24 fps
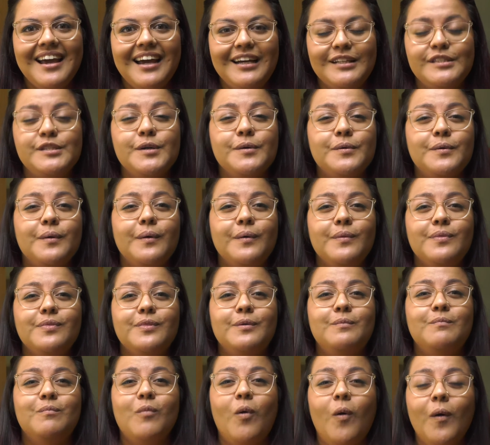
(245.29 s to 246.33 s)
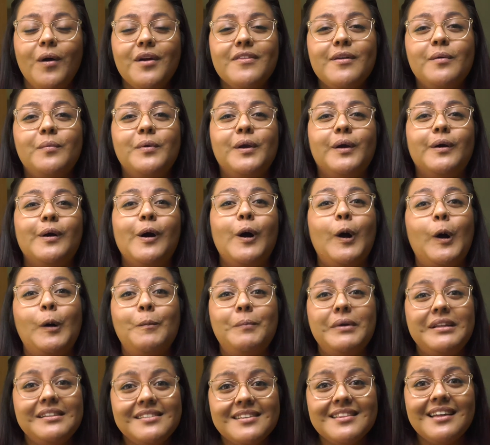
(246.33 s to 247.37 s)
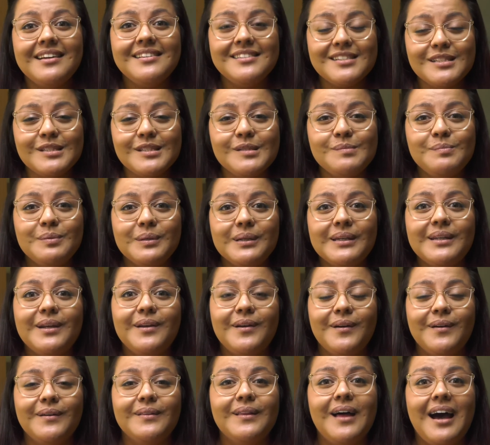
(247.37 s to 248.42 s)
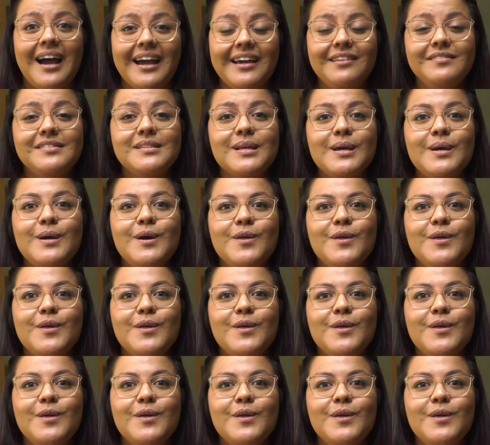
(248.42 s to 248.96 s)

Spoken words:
And so the more that we are open to that discipline in our lives,